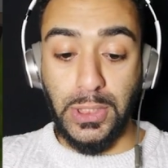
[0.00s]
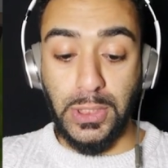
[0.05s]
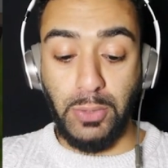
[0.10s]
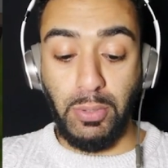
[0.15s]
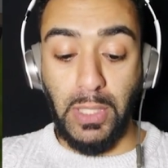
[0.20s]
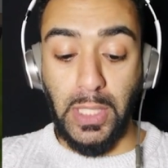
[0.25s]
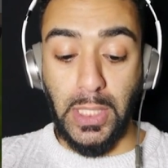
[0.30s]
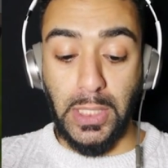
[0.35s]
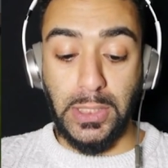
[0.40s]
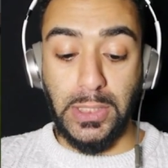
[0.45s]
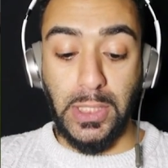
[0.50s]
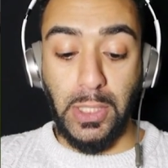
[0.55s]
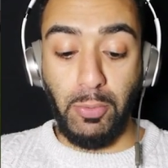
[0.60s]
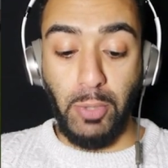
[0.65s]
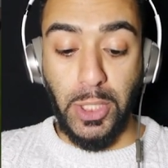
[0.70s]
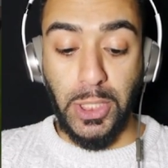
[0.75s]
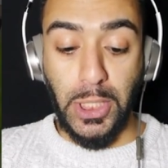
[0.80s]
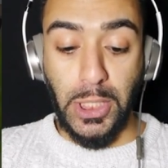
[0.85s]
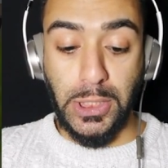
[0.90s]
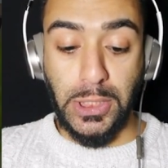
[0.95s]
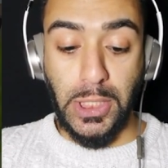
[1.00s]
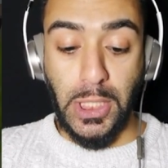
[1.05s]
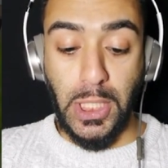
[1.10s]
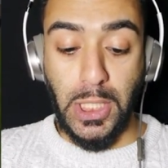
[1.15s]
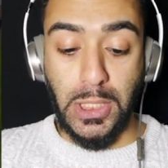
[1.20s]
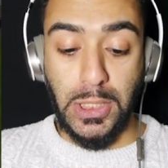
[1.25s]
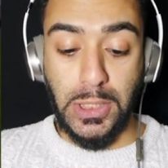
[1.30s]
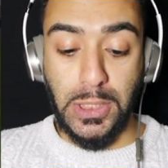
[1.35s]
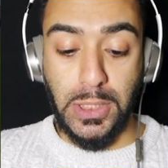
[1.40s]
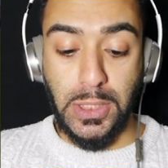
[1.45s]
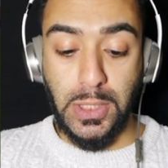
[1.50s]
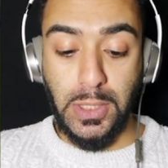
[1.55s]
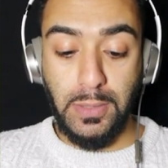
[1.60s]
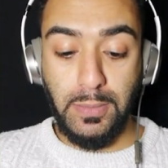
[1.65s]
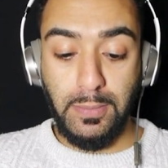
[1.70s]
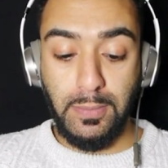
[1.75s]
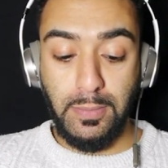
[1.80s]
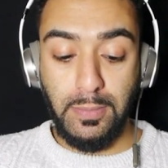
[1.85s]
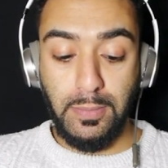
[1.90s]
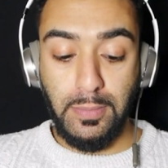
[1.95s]
let's quickly see what this is
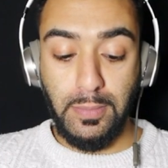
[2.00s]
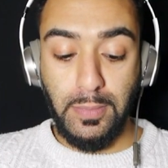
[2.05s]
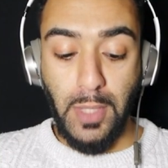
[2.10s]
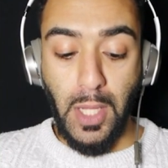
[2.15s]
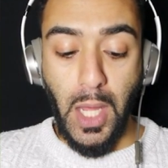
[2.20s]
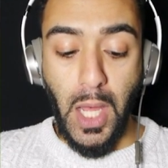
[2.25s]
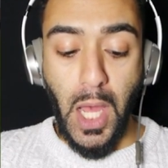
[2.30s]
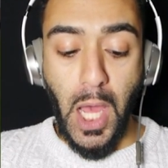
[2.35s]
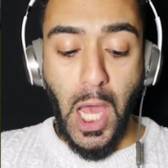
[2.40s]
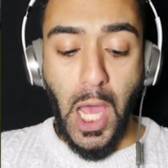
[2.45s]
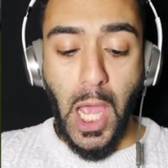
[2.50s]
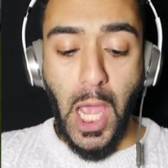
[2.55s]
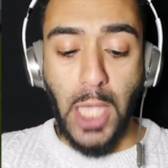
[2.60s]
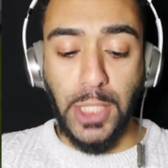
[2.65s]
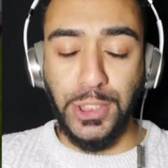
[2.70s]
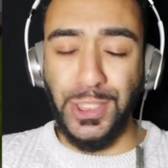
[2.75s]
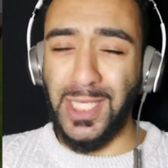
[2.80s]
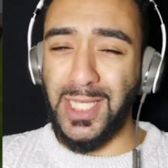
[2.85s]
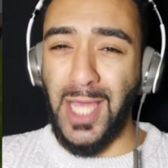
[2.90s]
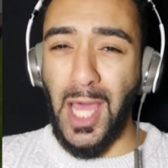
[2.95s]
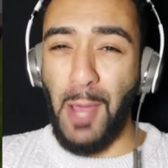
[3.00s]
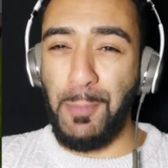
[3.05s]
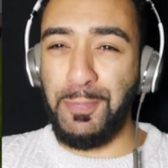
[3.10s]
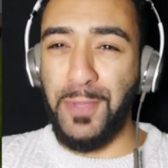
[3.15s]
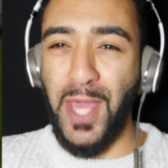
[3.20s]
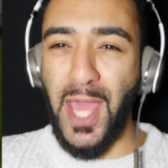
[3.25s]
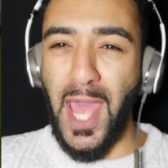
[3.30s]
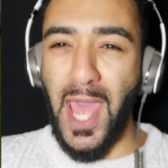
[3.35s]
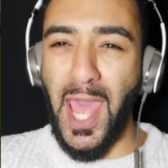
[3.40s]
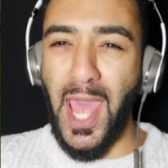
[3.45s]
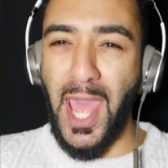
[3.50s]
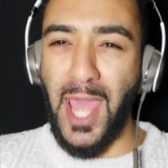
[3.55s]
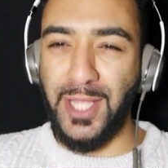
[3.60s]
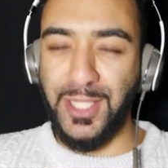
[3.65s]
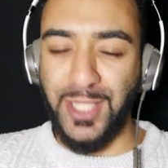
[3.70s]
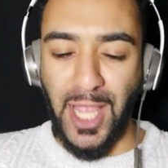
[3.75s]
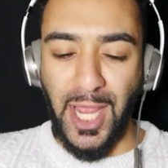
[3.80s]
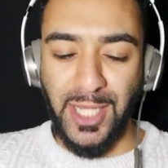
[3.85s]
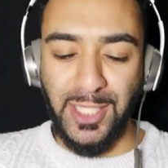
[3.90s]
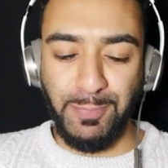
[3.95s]
the
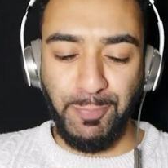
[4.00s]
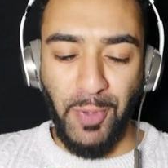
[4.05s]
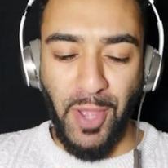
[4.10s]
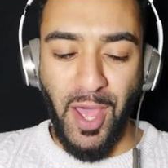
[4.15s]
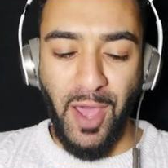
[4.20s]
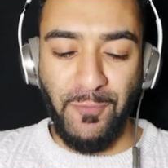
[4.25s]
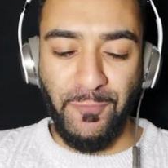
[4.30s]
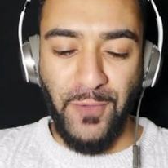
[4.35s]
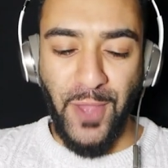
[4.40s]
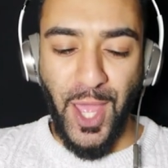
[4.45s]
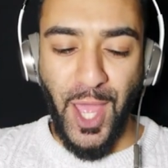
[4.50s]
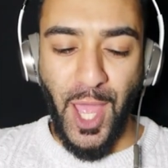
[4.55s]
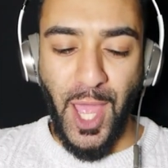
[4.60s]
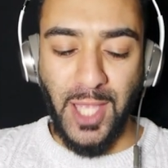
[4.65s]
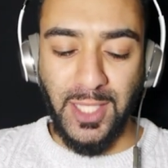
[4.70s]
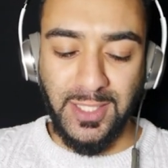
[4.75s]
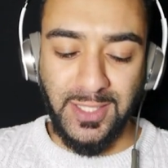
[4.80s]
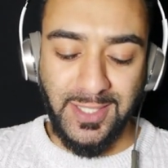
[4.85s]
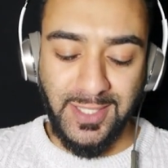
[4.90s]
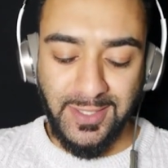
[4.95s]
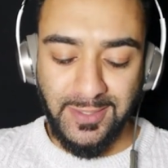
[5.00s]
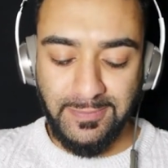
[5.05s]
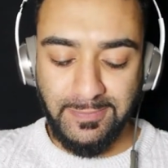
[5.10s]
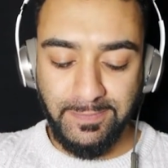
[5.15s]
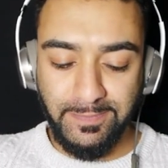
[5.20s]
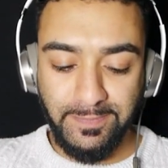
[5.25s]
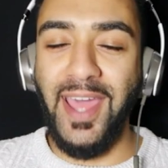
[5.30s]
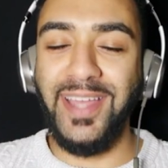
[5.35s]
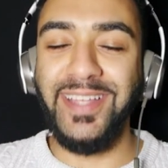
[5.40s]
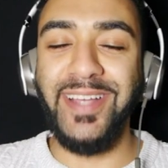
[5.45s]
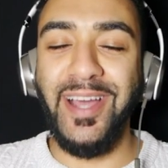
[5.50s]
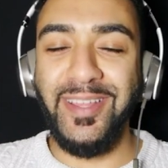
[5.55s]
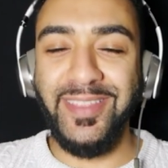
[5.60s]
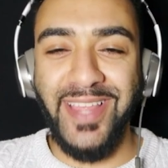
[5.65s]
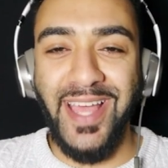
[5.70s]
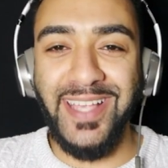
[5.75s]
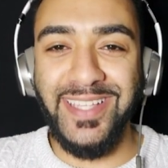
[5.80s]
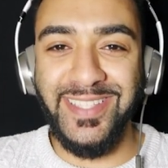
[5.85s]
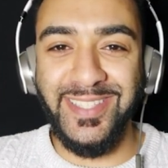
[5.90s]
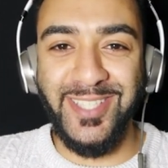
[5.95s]
cupcake! That is perfect! Right,
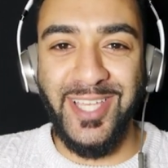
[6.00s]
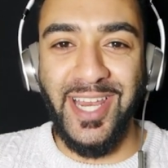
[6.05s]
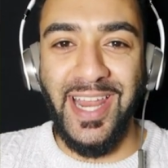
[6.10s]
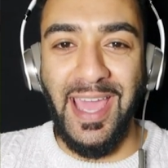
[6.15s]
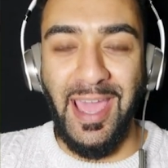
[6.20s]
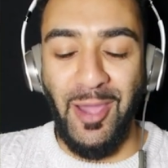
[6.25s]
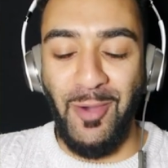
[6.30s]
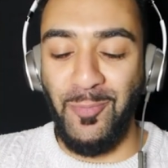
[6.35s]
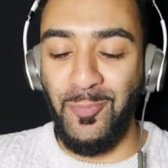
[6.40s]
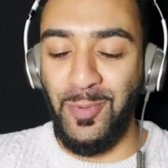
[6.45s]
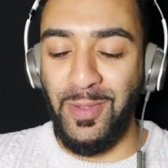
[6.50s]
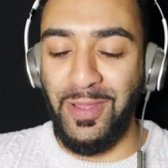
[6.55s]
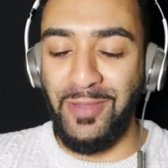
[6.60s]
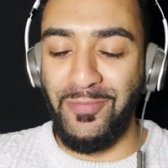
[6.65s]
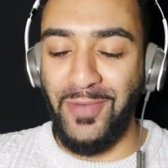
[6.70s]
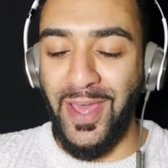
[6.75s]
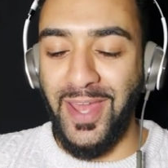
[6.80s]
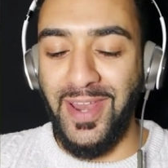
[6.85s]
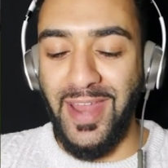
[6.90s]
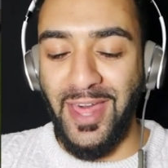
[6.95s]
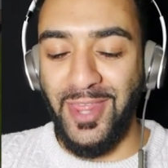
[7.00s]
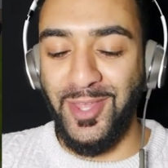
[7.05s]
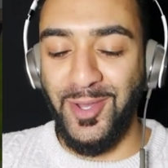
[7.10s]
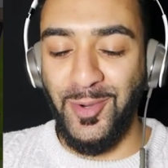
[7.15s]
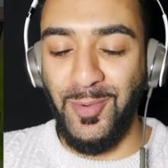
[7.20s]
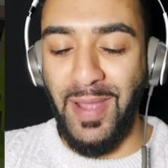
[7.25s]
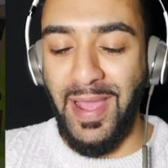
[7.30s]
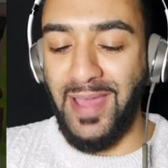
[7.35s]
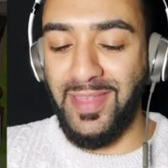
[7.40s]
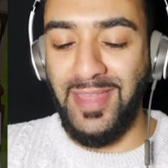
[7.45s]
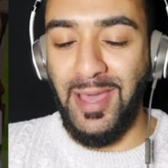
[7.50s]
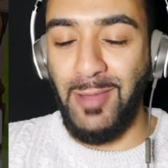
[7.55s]
that's gonna help with another